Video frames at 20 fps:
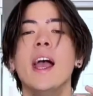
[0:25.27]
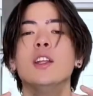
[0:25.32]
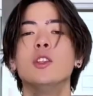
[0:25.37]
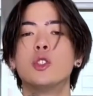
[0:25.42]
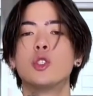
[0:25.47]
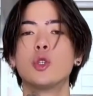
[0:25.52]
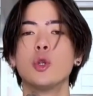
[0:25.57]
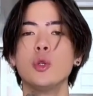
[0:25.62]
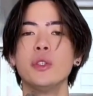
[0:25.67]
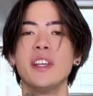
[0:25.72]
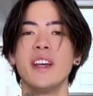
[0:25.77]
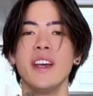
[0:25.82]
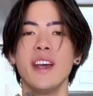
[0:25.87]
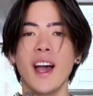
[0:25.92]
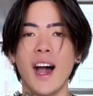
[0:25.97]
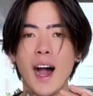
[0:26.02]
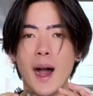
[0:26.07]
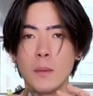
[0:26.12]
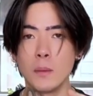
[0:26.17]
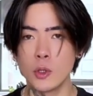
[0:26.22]
and
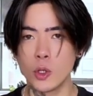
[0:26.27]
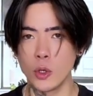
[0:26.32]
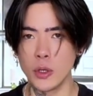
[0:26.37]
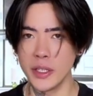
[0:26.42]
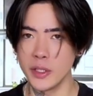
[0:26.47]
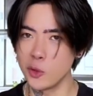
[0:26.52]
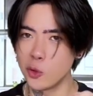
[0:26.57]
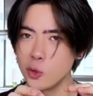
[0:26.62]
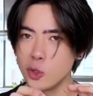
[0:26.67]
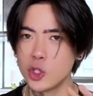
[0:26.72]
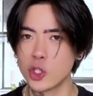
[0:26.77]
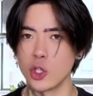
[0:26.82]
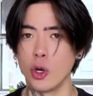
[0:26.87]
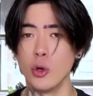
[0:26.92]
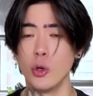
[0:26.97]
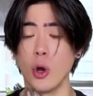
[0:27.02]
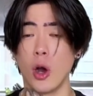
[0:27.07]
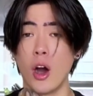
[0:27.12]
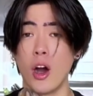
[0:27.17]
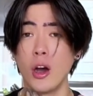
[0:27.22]
today I'm going to
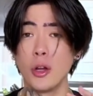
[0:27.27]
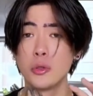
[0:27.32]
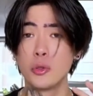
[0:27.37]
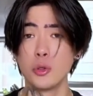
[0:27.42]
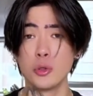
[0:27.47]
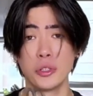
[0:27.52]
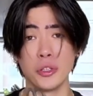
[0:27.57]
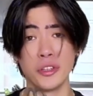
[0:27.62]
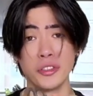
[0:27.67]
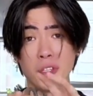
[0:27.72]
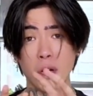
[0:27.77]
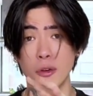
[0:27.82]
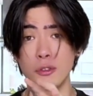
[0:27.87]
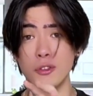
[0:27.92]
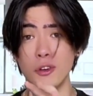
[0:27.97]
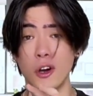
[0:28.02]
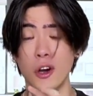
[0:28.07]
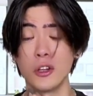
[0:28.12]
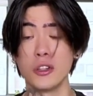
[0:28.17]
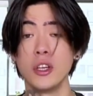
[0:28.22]
show you how to turn your
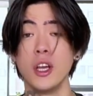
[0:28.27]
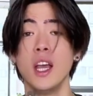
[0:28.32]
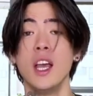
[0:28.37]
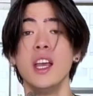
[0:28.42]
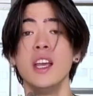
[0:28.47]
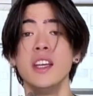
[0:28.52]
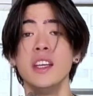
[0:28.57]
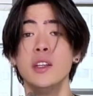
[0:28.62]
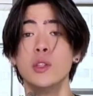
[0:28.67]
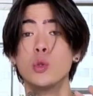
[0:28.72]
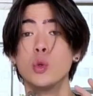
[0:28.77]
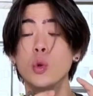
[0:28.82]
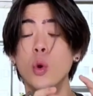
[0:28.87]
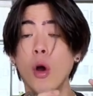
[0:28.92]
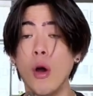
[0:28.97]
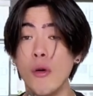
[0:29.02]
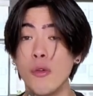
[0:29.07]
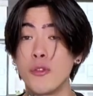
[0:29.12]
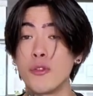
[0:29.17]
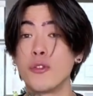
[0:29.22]
phone
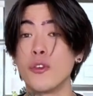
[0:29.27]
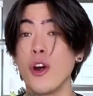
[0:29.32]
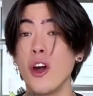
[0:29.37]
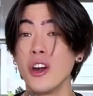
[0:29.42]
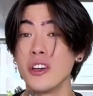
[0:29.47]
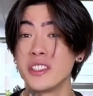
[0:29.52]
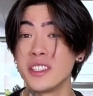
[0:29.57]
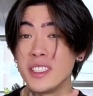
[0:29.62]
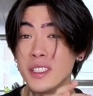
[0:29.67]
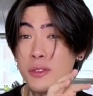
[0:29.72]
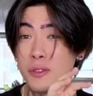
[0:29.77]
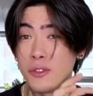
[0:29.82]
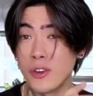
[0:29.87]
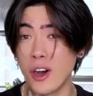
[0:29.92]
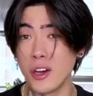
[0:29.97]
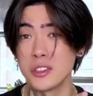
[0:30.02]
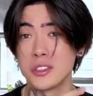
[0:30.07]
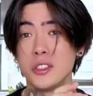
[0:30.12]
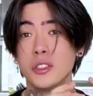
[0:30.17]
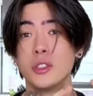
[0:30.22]
into a
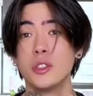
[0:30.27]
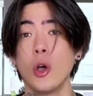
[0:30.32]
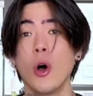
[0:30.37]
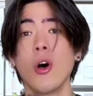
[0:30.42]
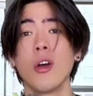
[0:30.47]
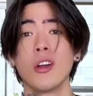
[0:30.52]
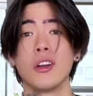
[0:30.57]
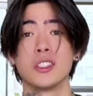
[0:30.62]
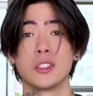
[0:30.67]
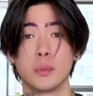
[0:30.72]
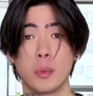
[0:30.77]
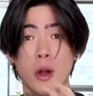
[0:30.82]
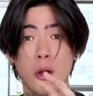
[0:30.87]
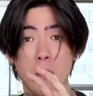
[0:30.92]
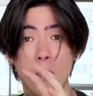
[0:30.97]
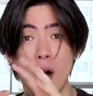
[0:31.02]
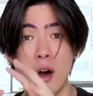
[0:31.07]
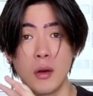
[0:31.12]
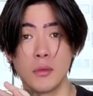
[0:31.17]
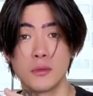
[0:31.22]
$30,000 per
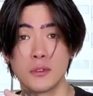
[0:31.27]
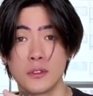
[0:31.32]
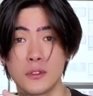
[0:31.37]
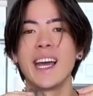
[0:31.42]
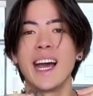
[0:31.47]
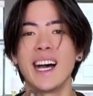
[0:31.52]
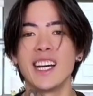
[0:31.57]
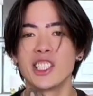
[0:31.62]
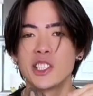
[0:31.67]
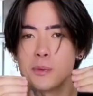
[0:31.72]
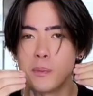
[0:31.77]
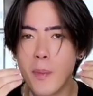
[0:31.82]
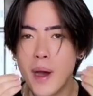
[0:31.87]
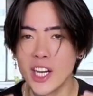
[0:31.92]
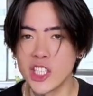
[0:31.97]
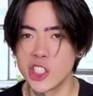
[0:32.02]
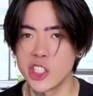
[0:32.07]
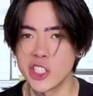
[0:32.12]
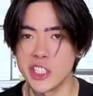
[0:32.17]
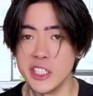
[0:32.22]
month cash
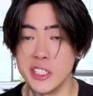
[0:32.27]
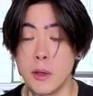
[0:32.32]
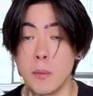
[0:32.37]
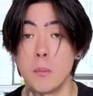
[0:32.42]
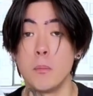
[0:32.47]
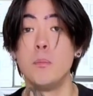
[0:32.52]
machine